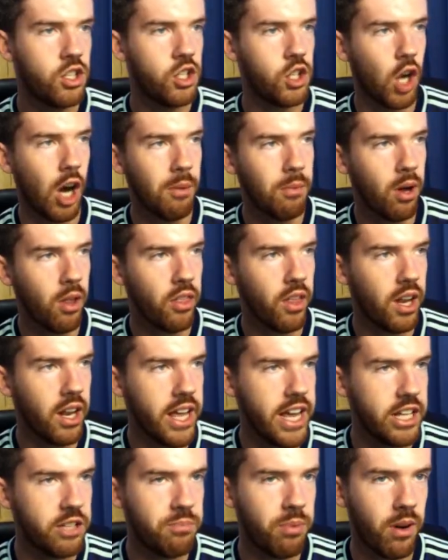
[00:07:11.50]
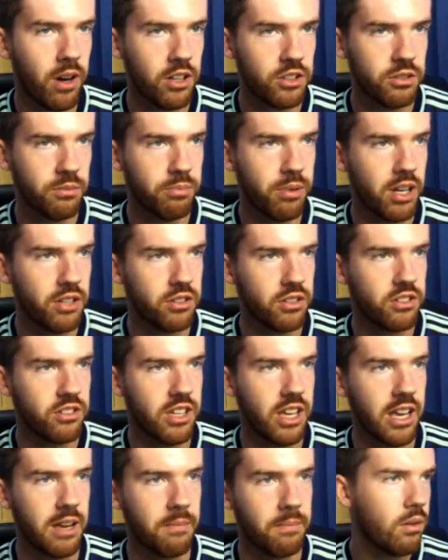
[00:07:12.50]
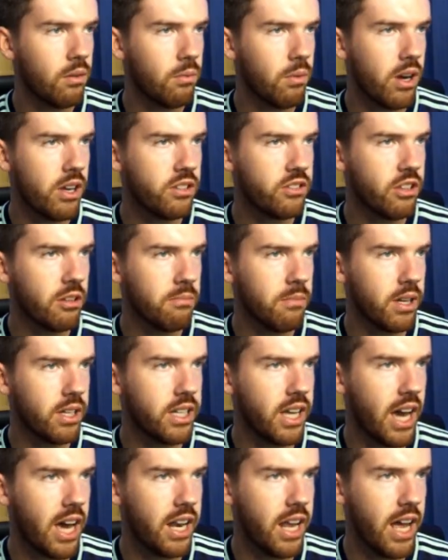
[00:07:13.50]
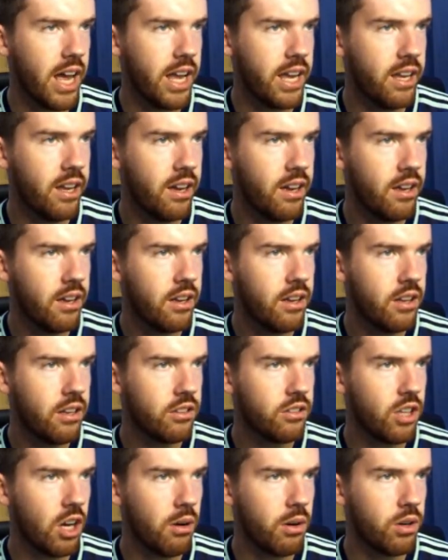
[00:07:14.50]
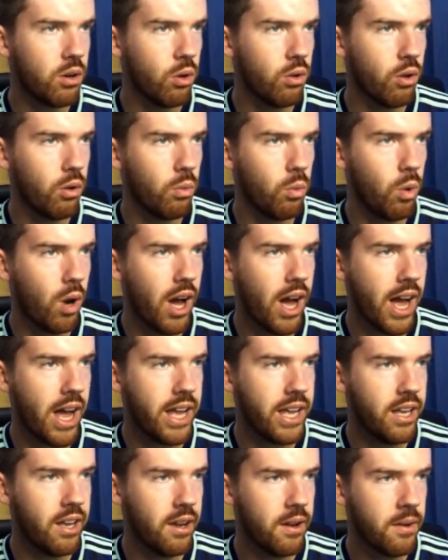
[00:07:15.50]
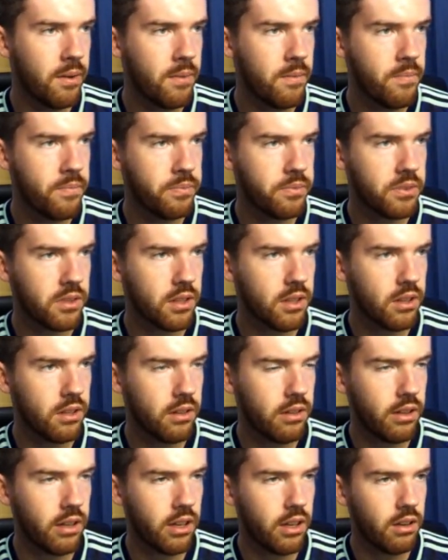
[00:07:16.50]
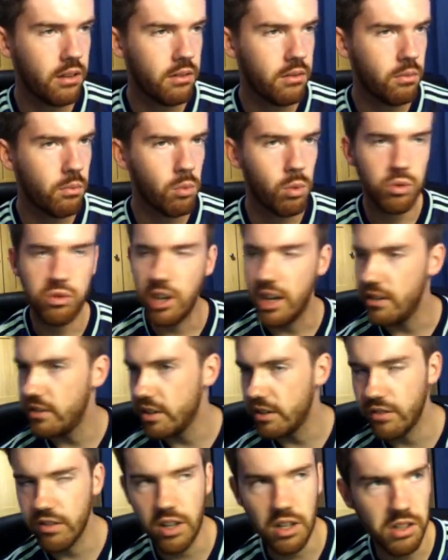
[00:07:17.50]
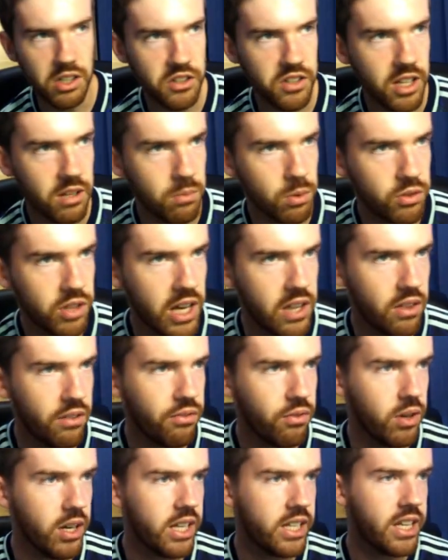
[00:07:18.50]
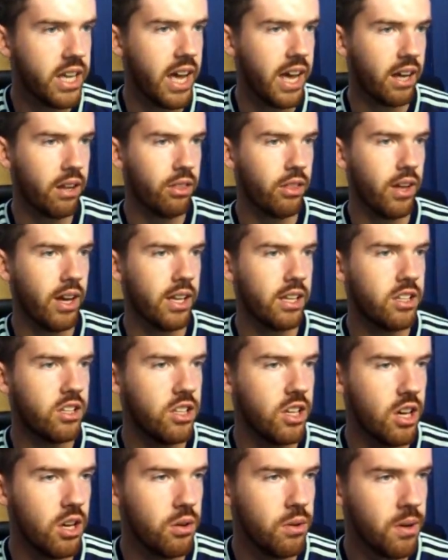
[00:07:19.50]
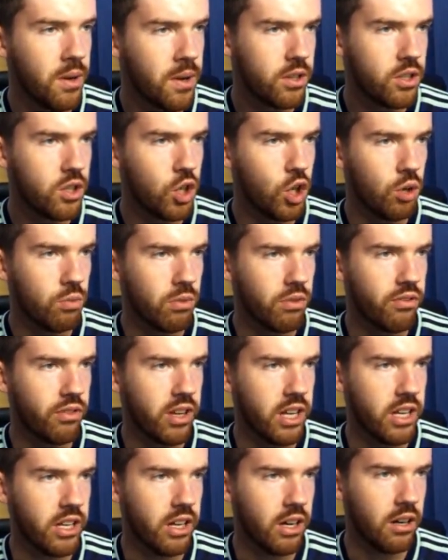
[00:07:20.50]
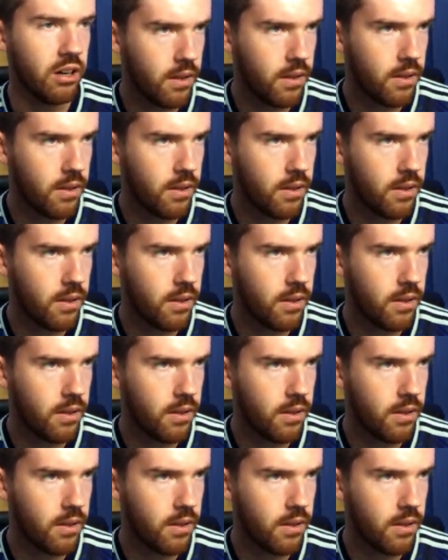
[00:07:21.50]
Come on, the Leeds past and present team. Weston McKennie is going all the way. We'll take the advantage then. We'll take the free kick. Thank you. Go on, Raphinha.